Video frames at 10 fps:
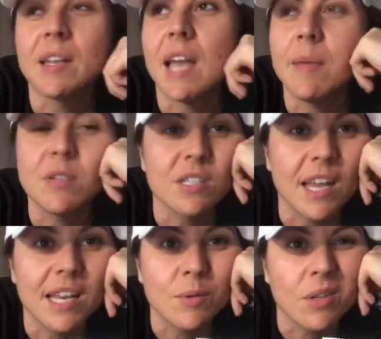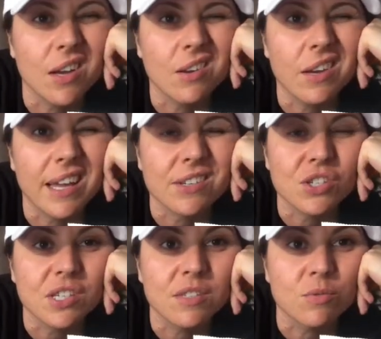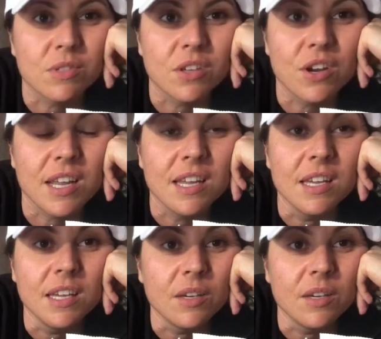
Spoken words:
and Hamish and Andy were like, oh, how shit's Risoni,